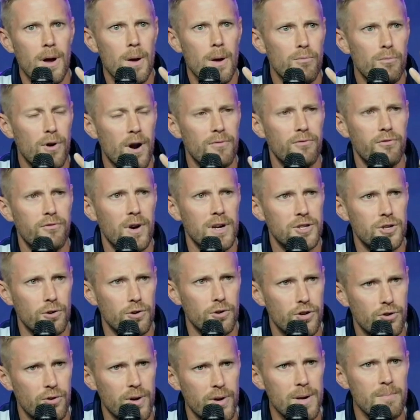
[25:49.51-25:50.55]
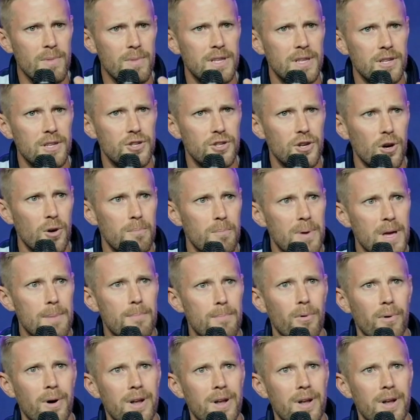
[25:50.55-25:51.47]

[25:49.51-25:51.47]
preferential treatment to certain people,